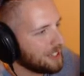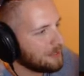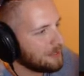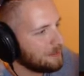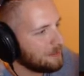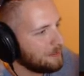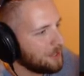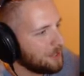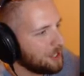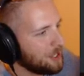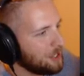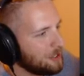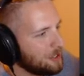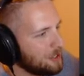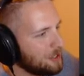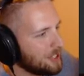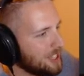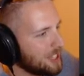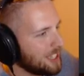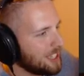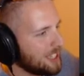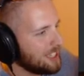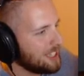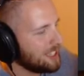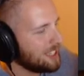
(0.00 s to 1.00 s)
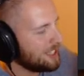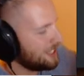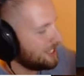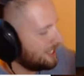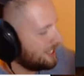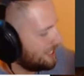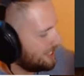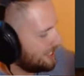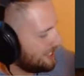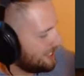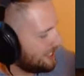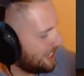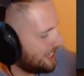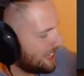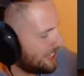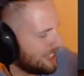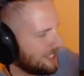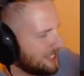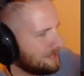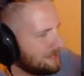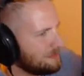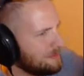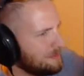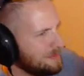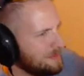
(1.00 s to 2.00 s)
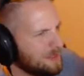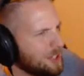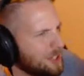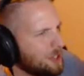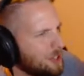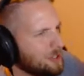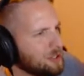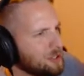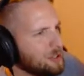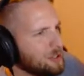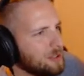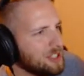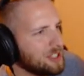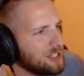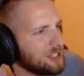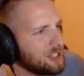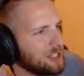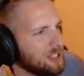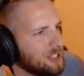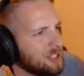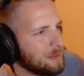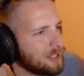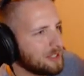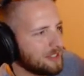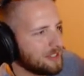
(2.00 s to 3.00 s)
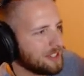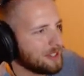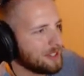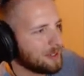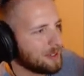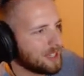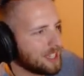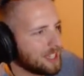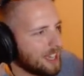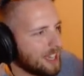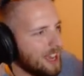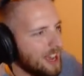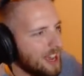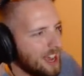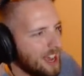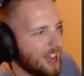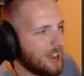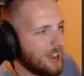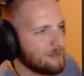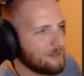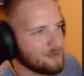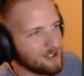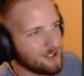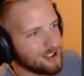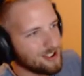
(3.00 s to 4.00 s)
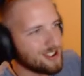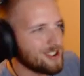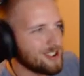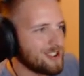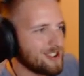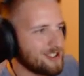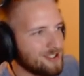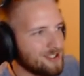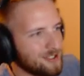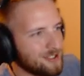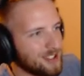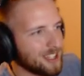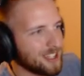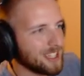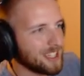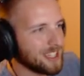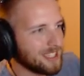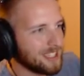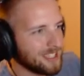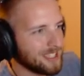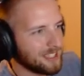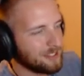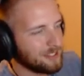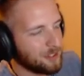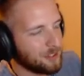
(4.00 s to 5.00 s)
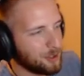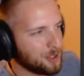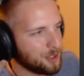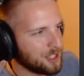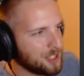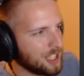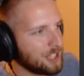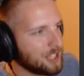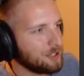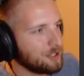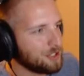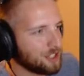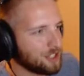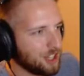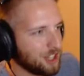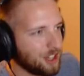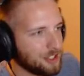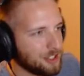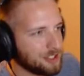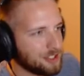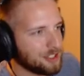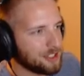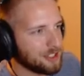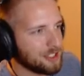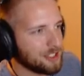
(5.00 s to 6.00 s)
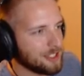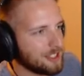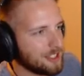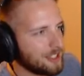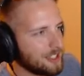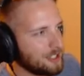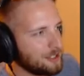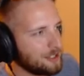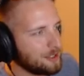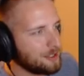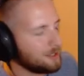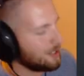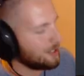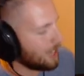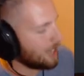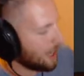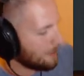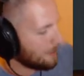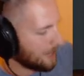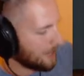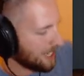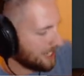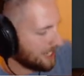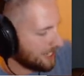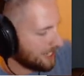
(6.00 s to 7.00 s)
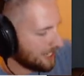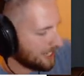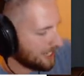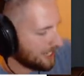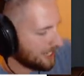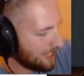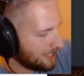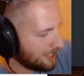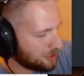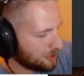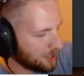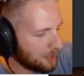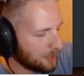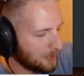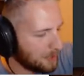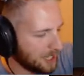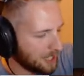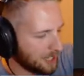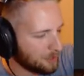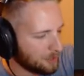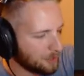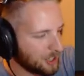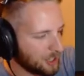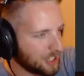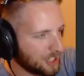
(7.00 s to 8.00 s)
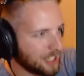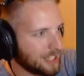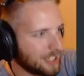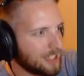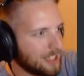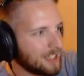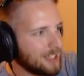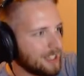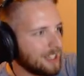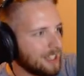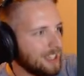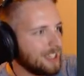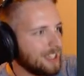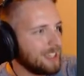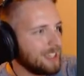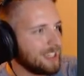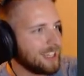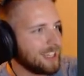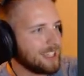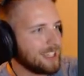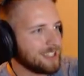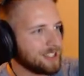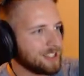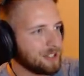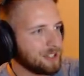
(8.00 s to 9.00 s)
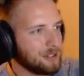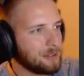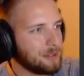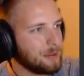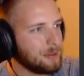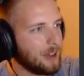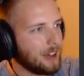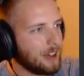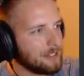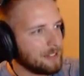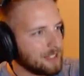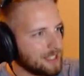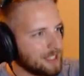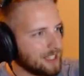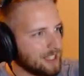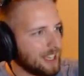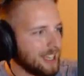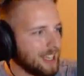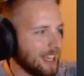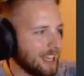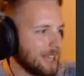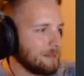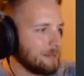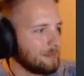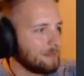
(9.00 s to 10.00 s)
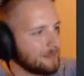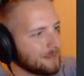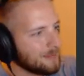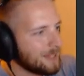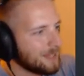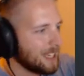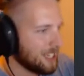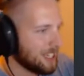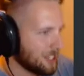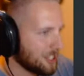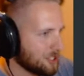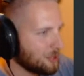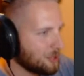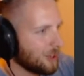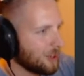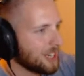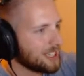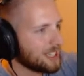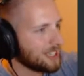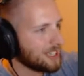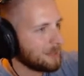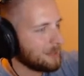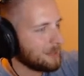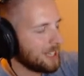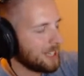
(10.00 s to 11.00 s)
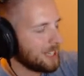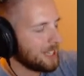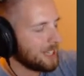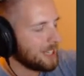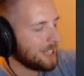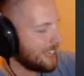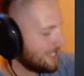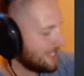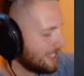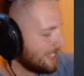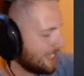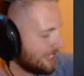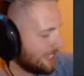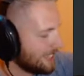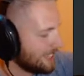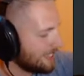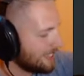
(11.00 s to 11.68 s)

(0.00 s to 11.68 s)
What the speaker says: new to the whole Twitch atmosphere. I'm like, I'm really enjoying this. And of course I knew Schlongster, who got me into streaming and running. So obviously I came intertwined in the BK scene.